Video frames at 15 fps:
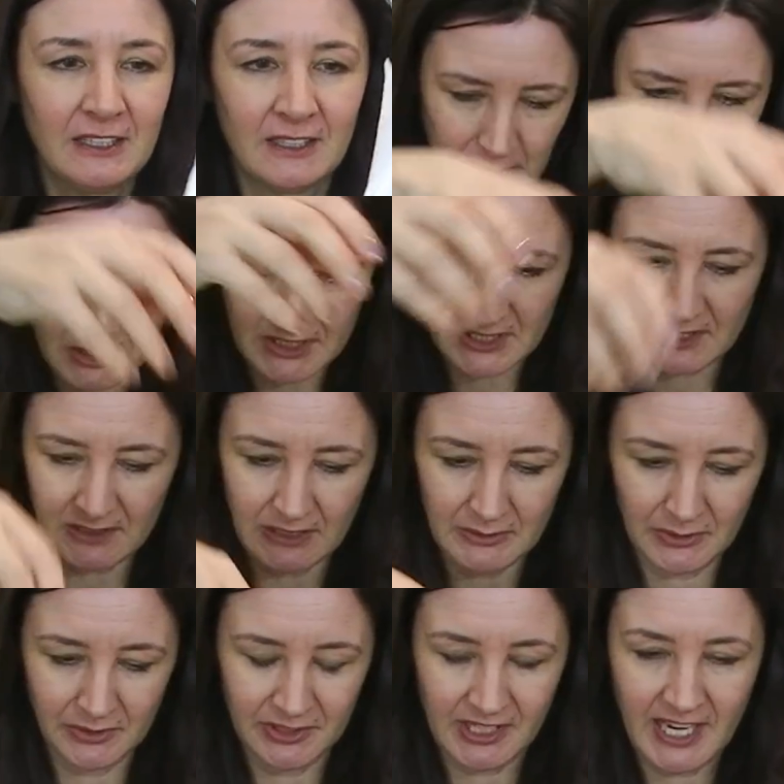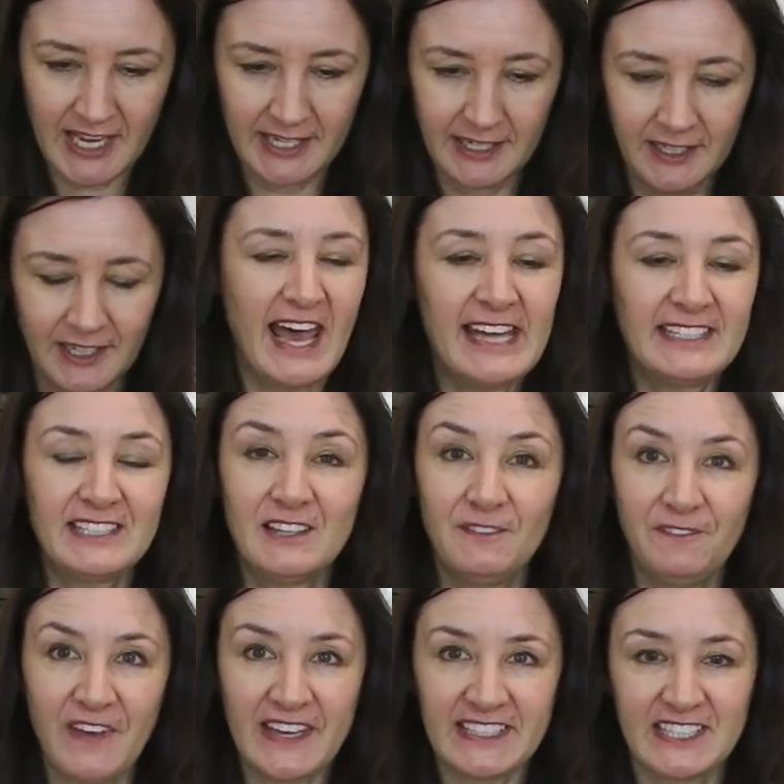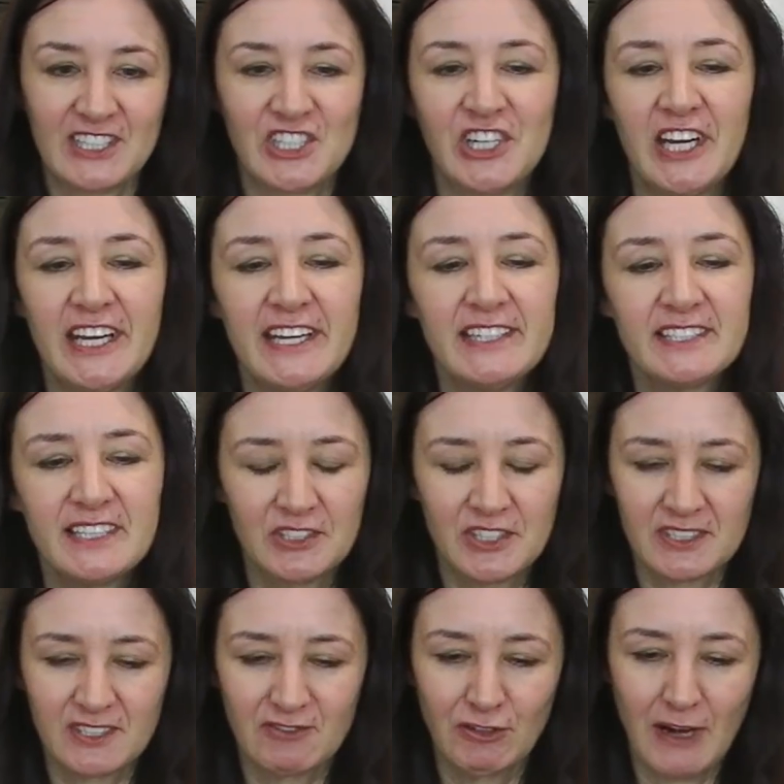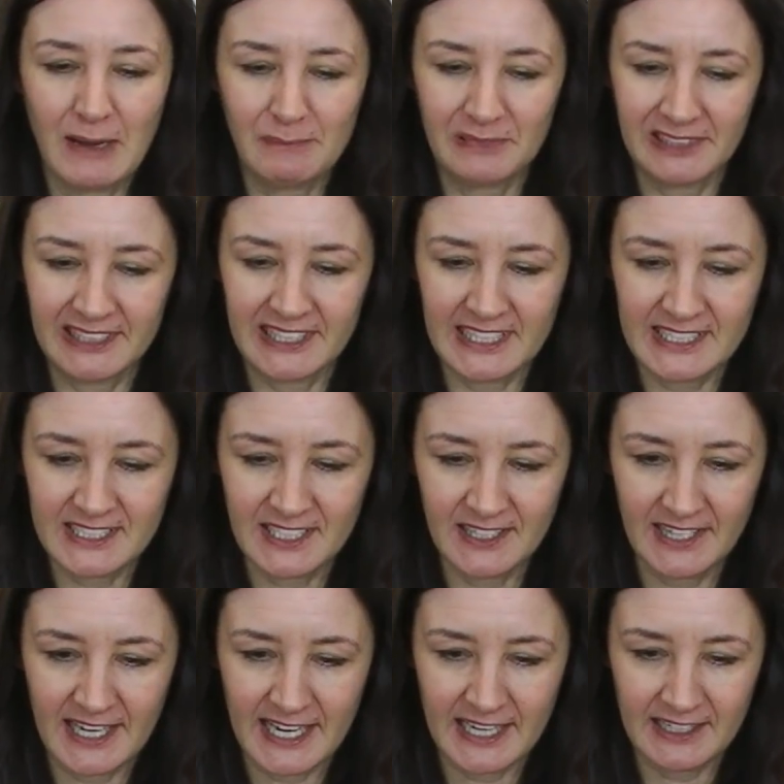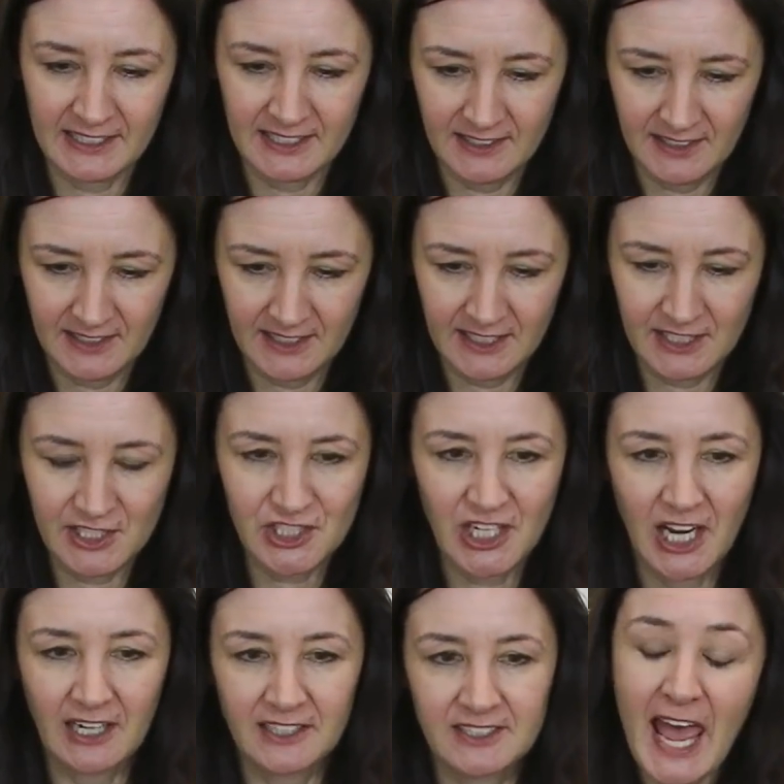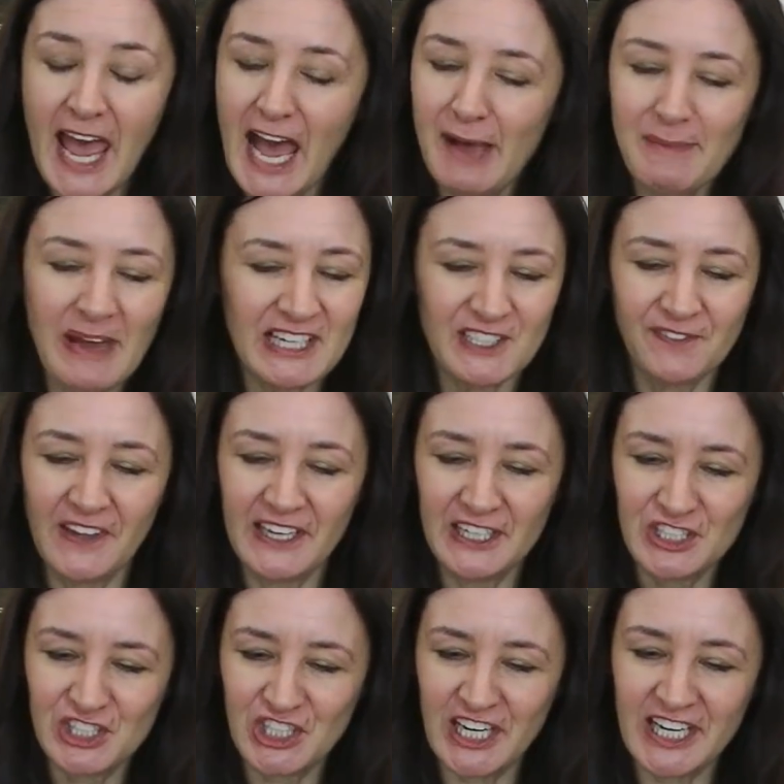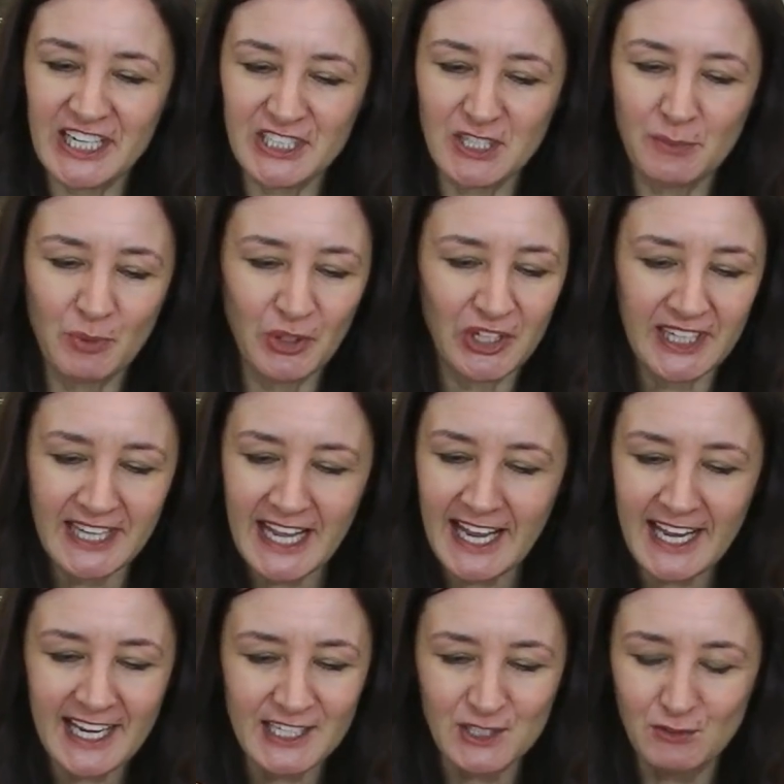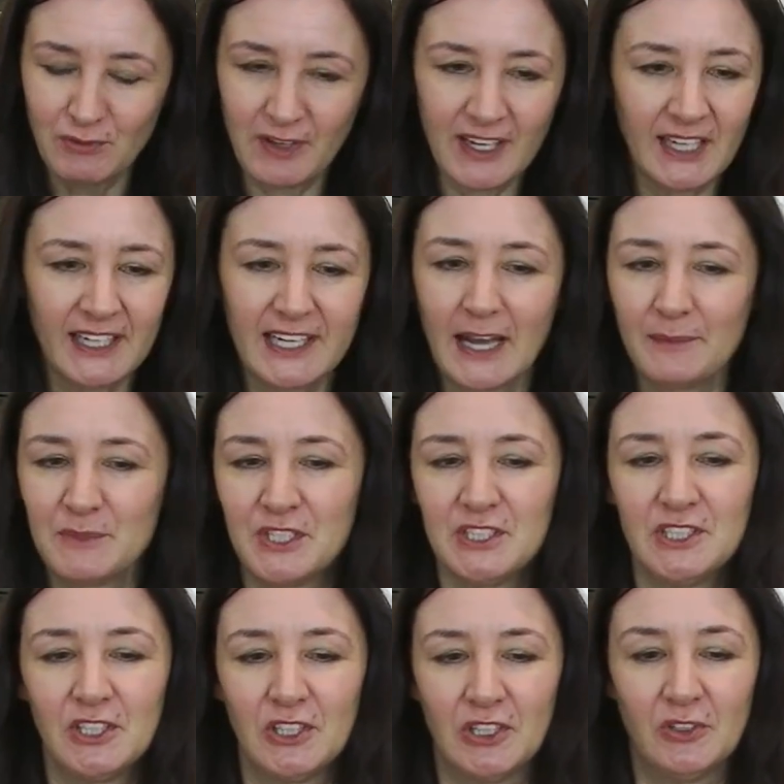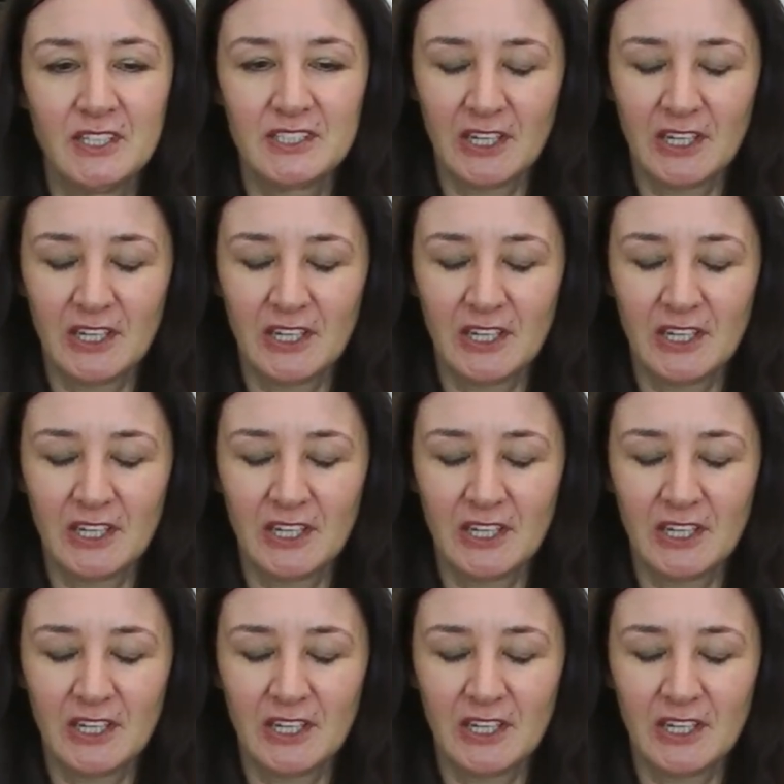Oh, just throw it on the counter. And the feta cheese, just crumble it into there in chunks. How much feta cheese you put in there is really up to you.